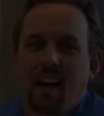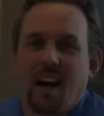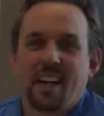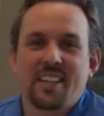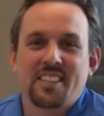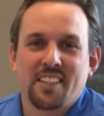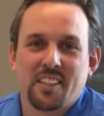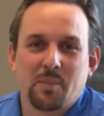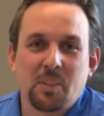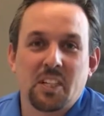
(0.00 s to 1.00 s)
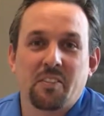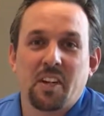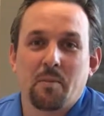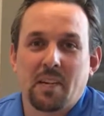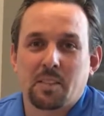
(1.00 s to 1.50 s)
I considered
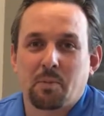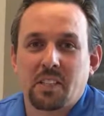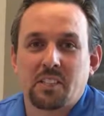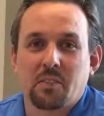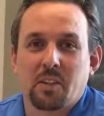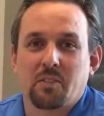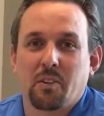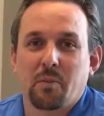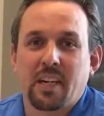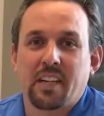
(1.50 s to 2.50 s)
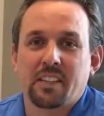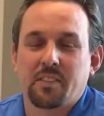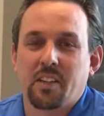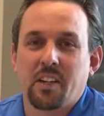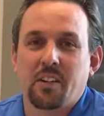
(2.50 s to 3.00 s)
Protiviti a best place to work for because
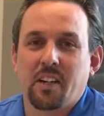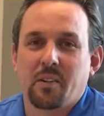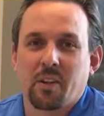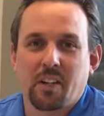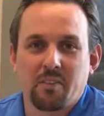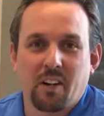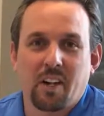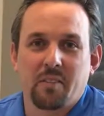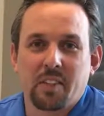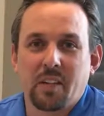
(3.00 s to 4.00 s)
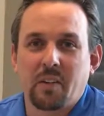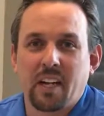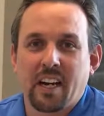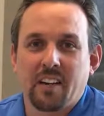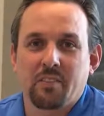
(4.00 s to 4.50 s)
of the unique work environment that we
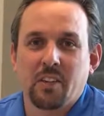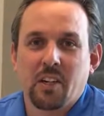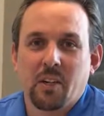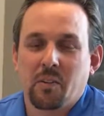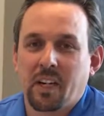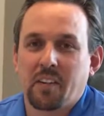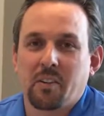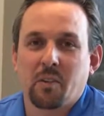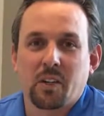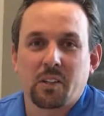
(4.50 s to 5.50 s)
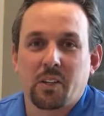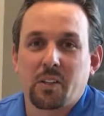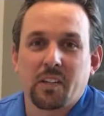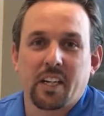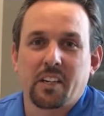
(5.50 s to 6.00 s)
have. We get to work
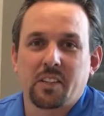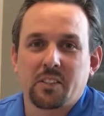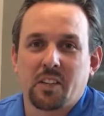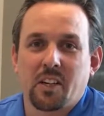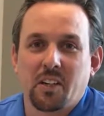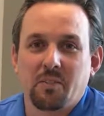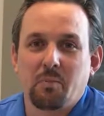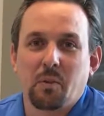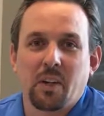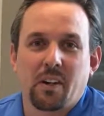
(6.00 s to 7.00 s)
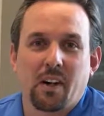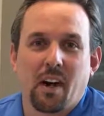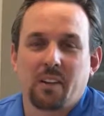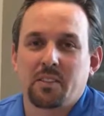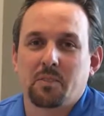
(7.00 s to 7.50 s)
locally, close to home, but we are
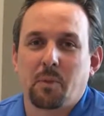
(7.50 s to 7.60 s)
also